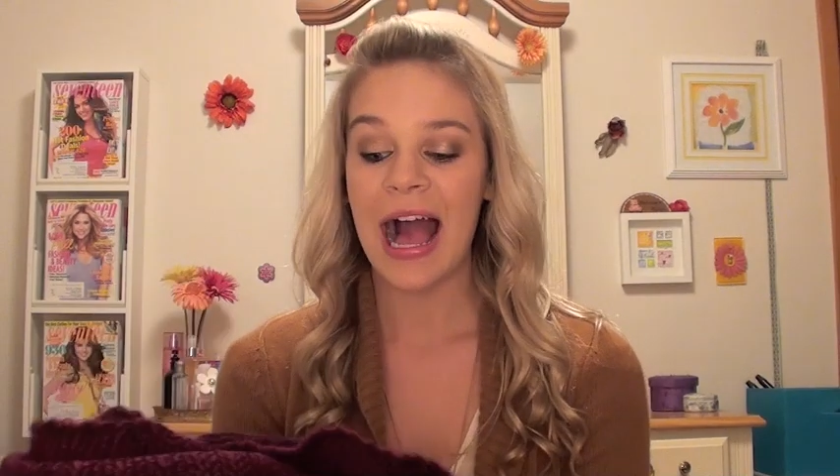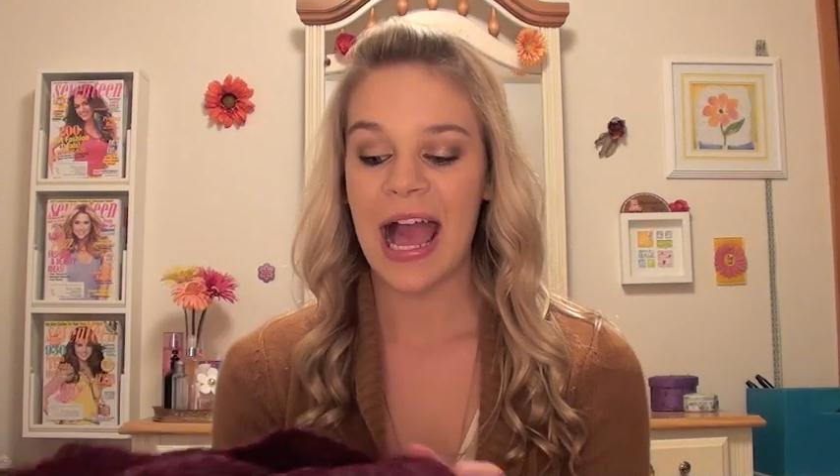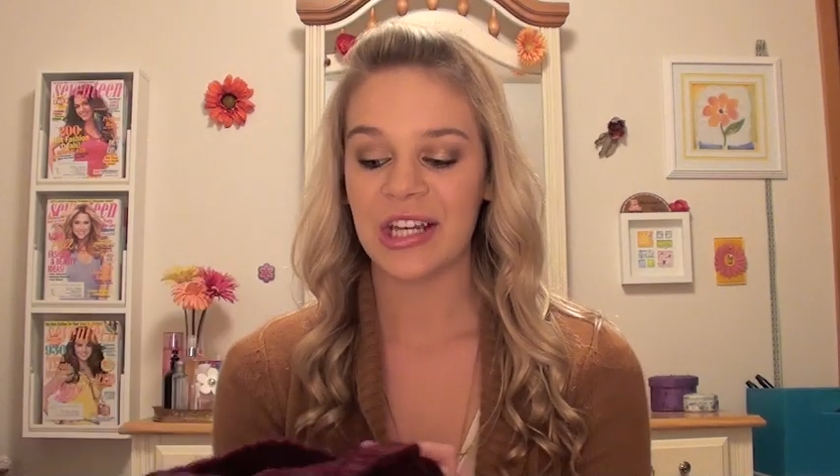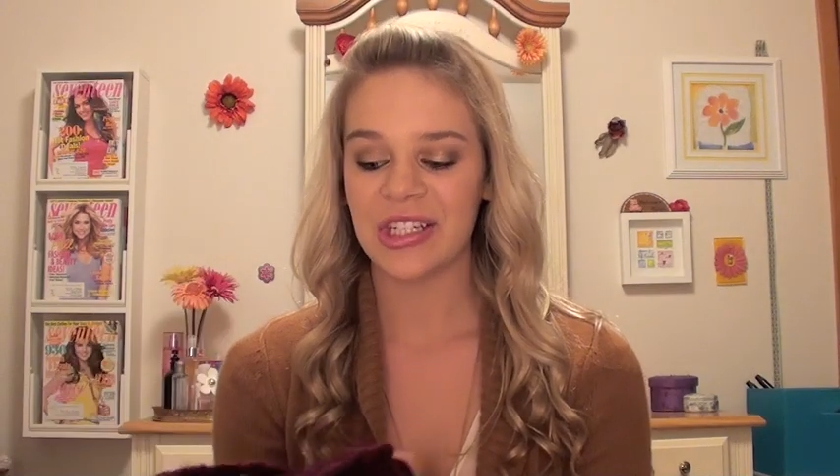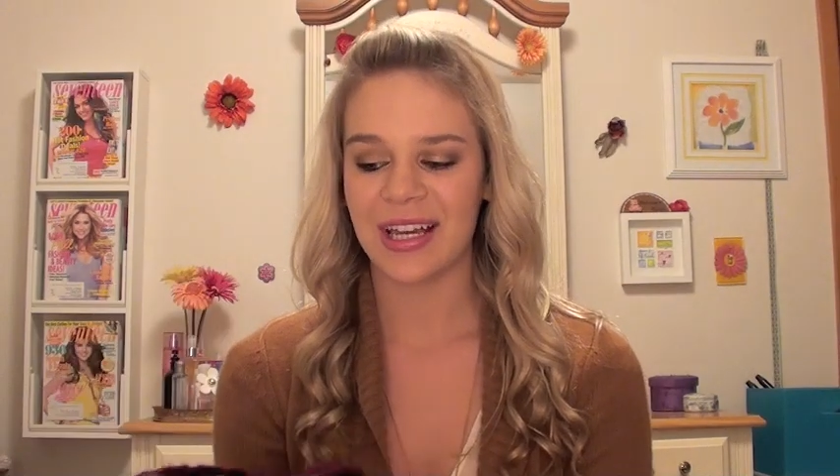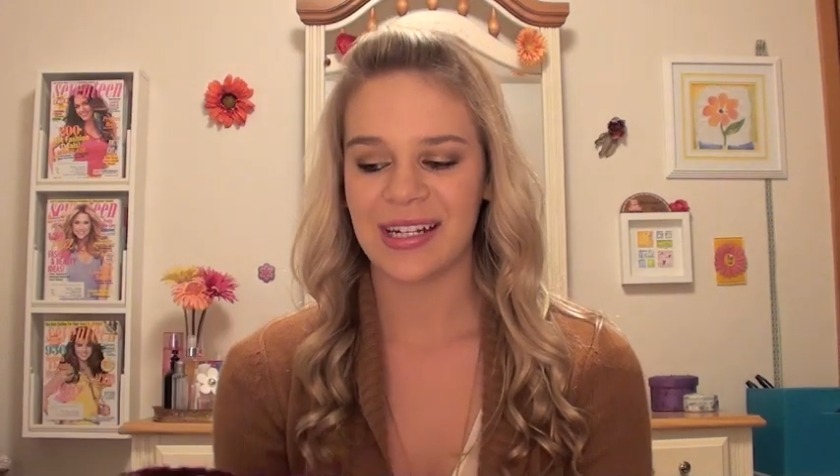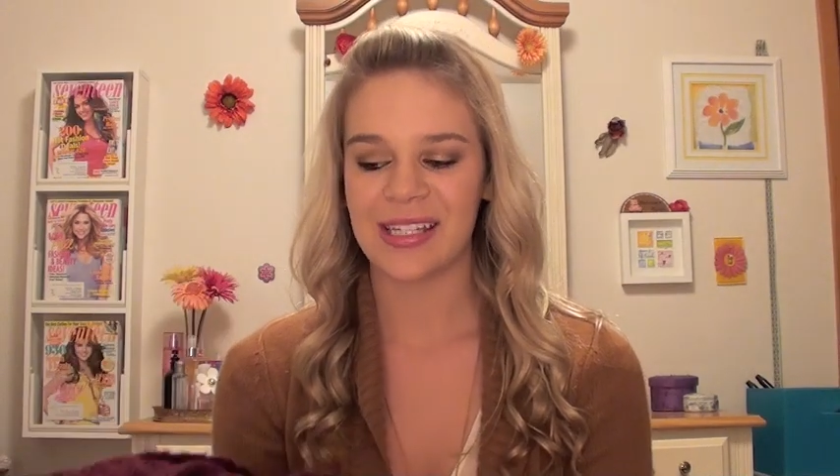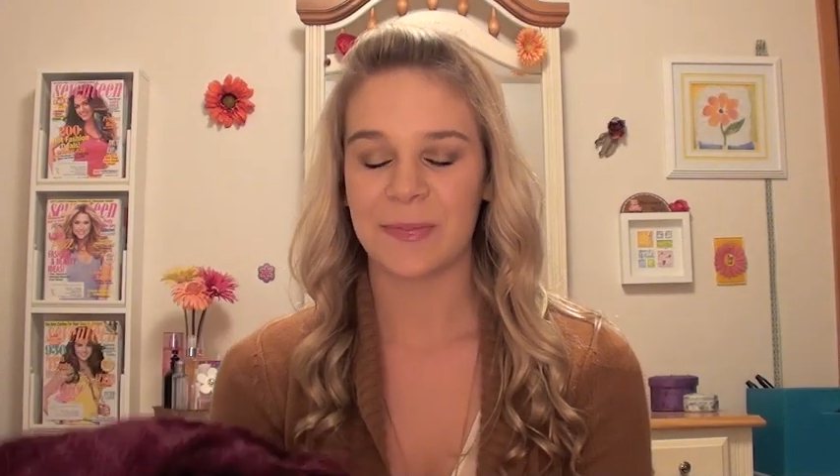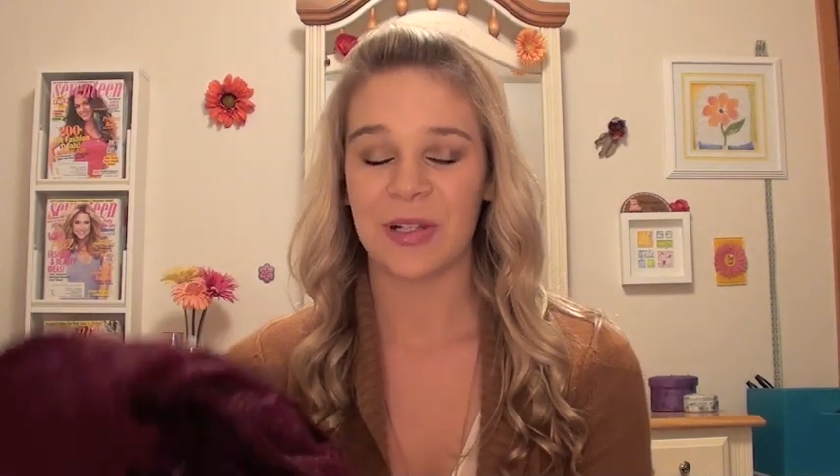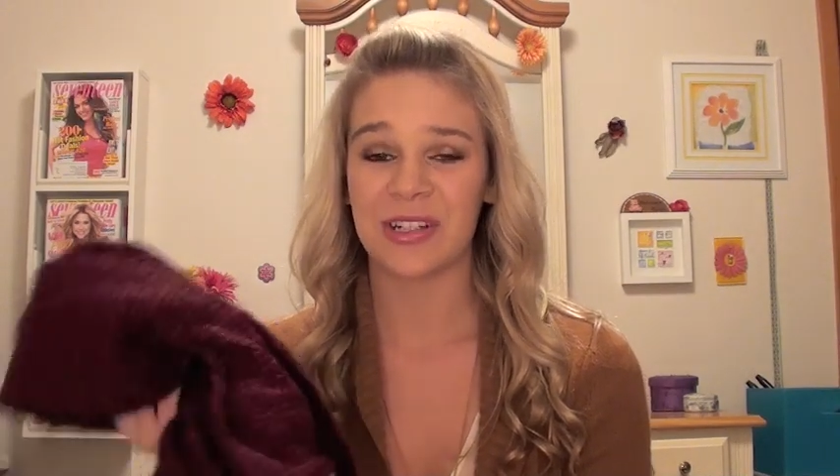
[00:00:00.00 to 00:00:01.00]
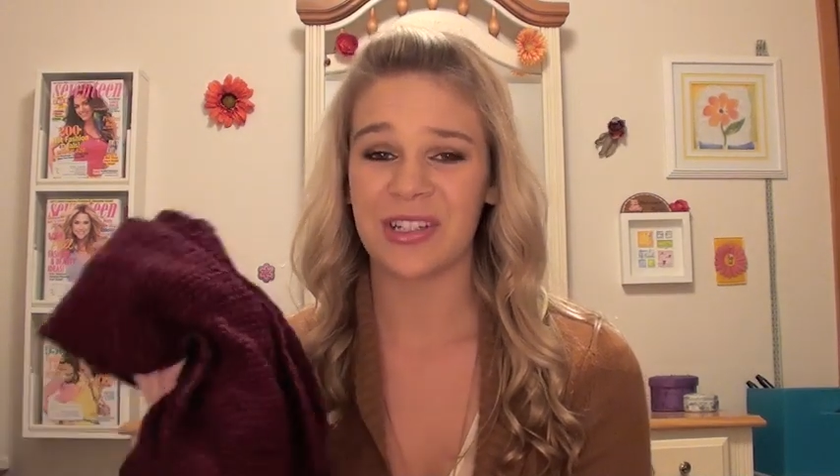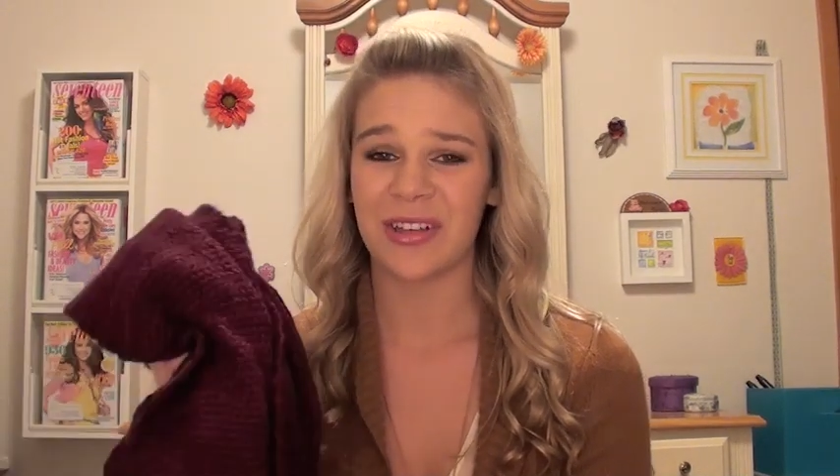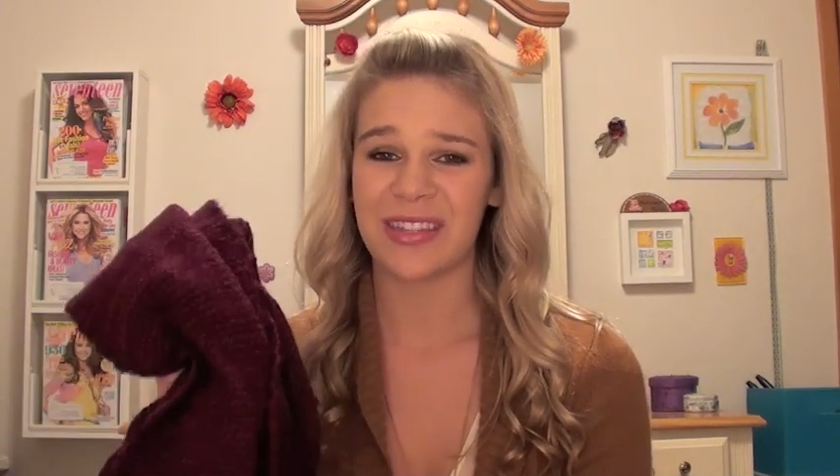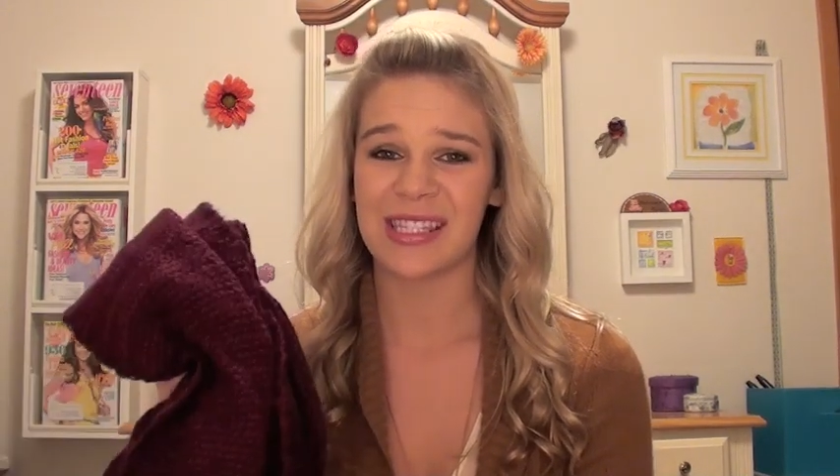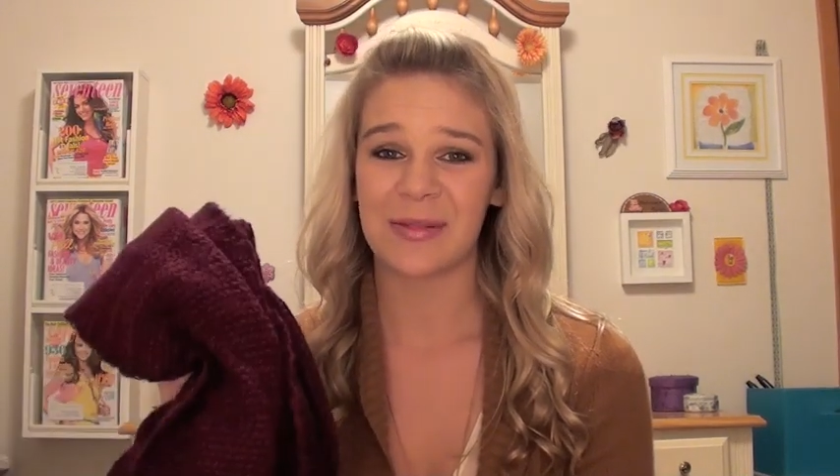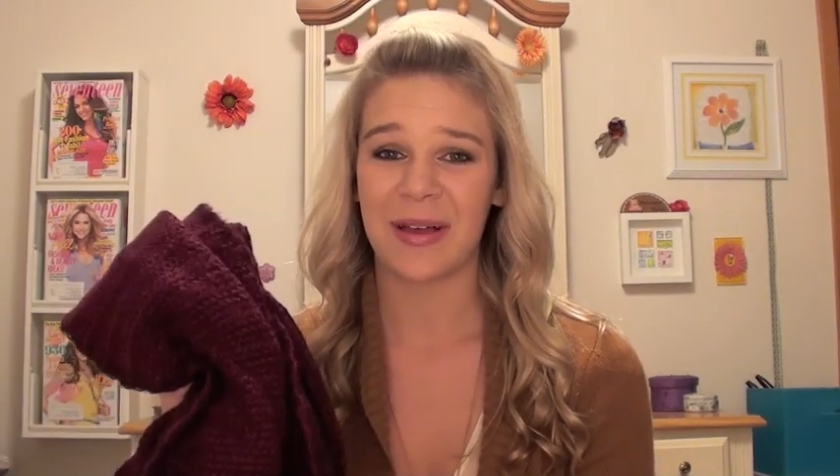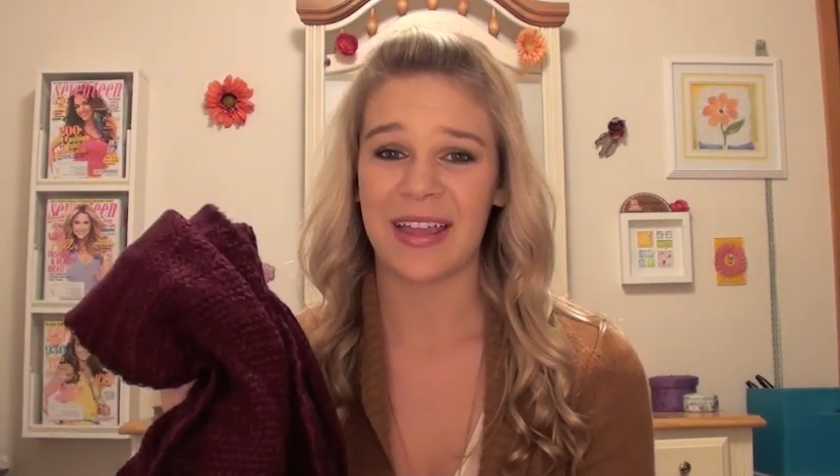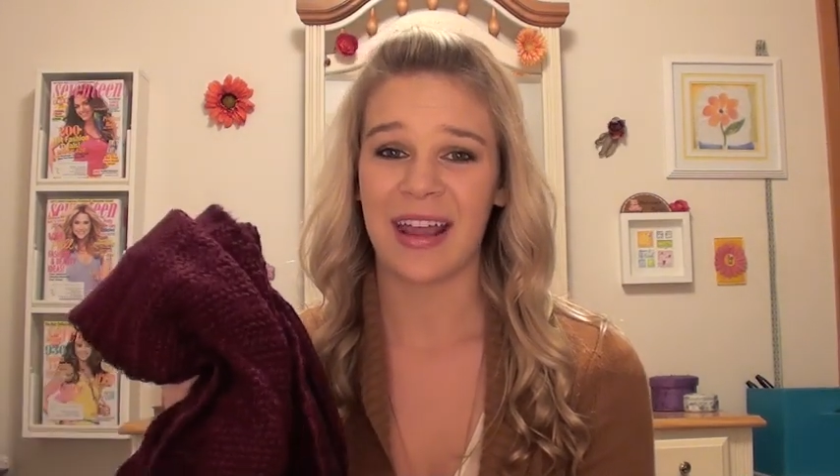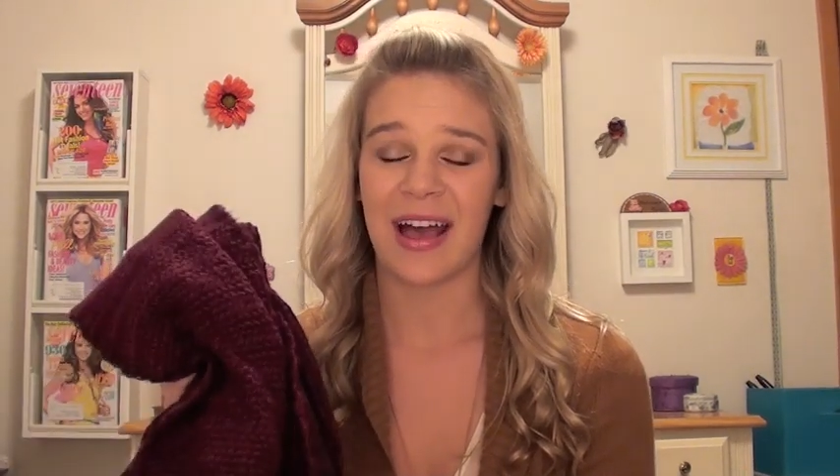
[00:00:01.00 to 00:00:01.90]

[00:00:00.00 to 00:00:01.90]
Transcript: I actually kind of splurged on this one.